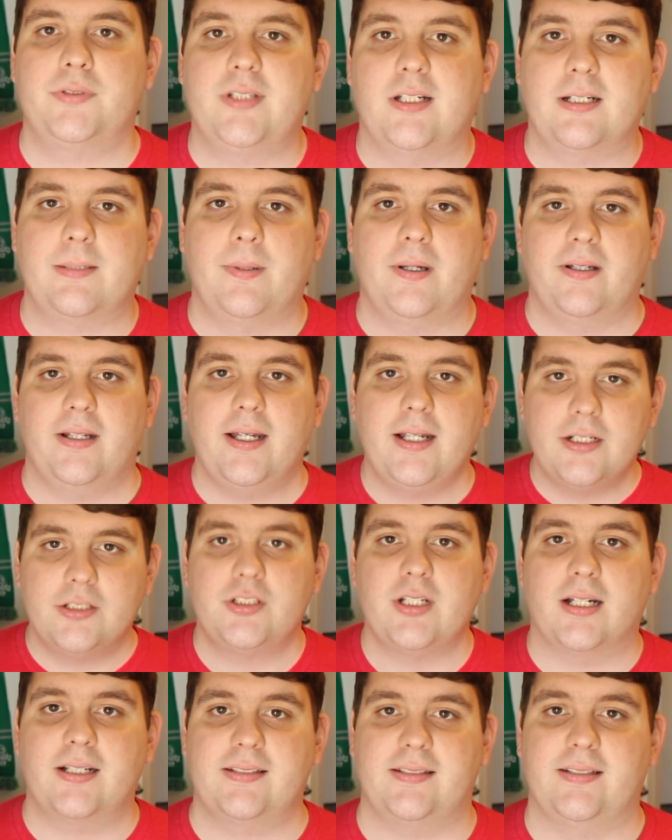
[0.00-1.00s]
we'll talk about
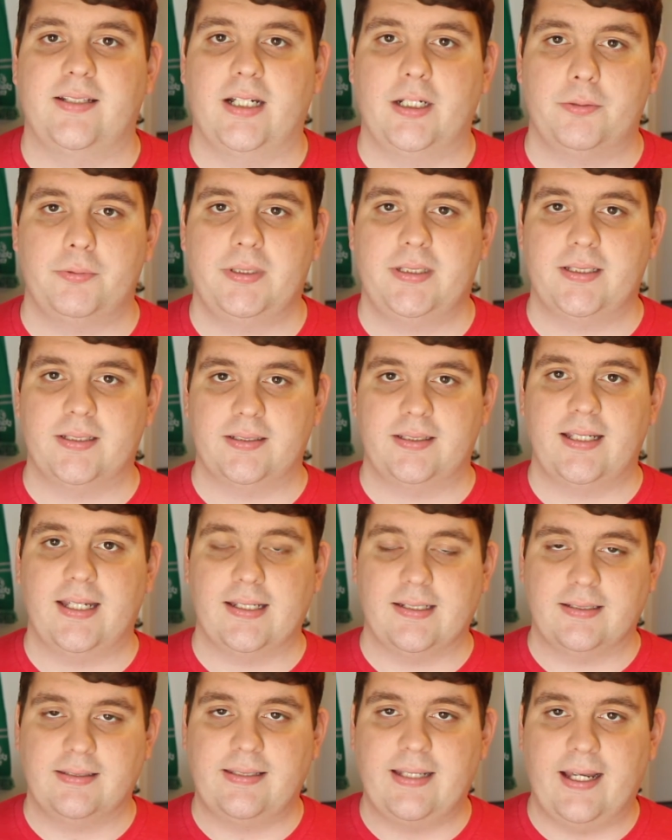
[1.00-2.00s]
Ajax and how we can
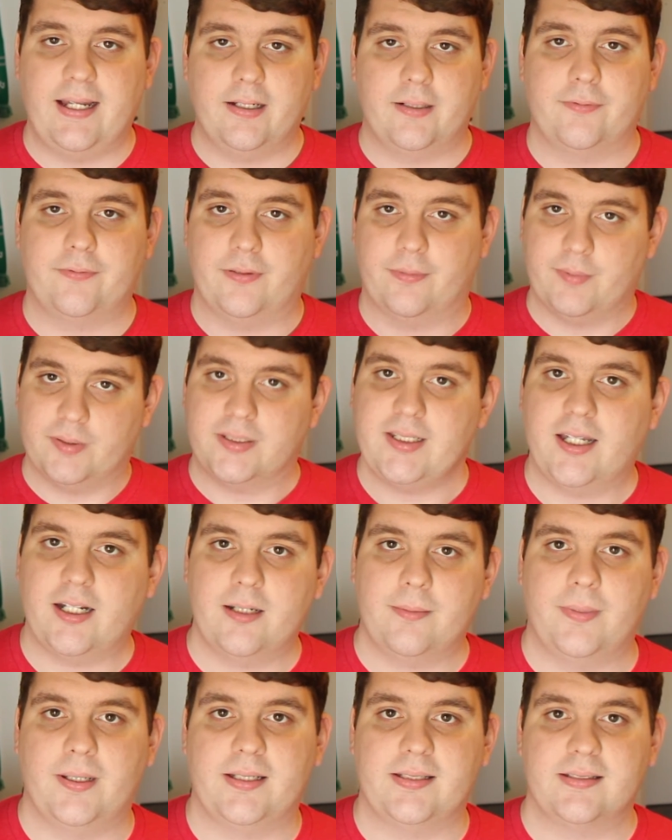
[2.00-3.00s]
get data from a
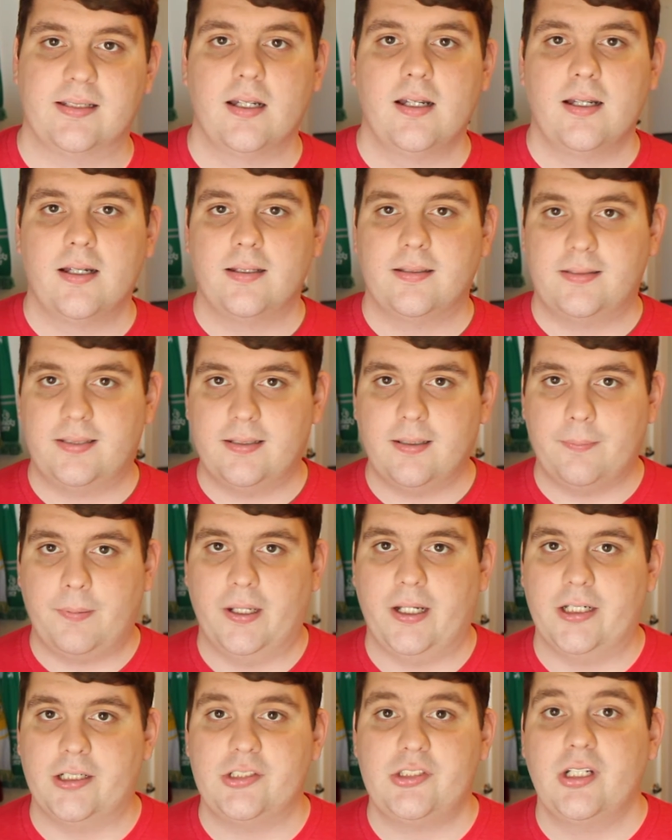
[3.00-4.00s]
database to the
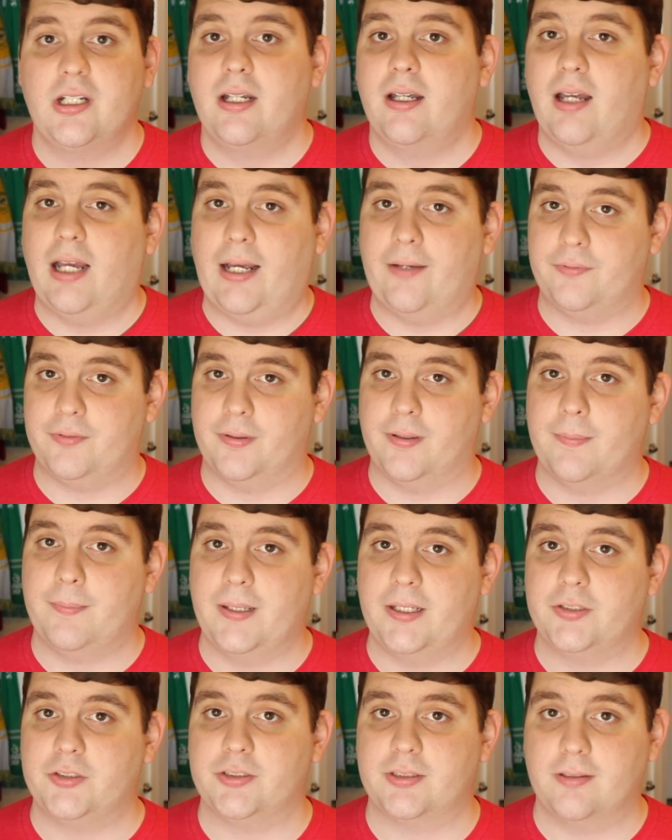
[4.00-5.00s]
page after the
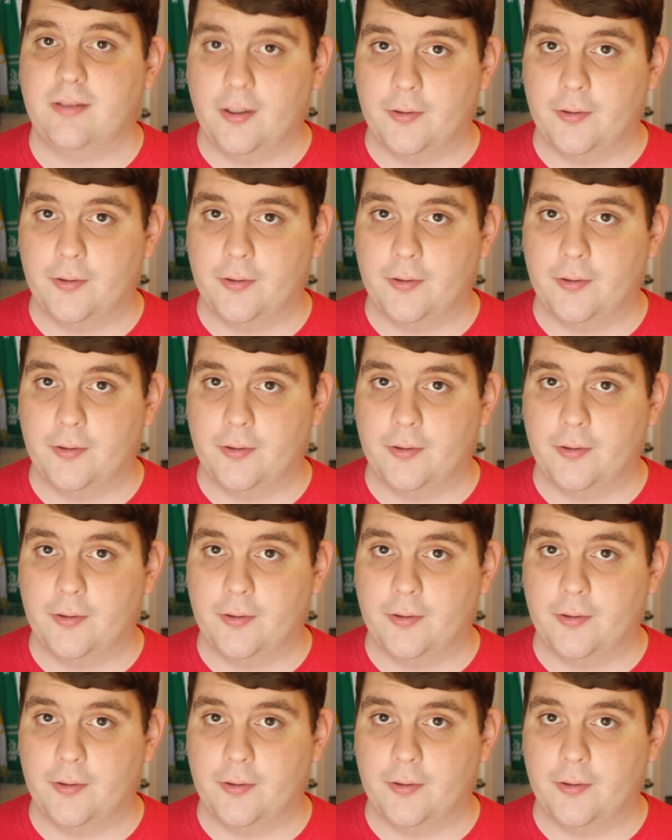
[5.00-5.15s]
page is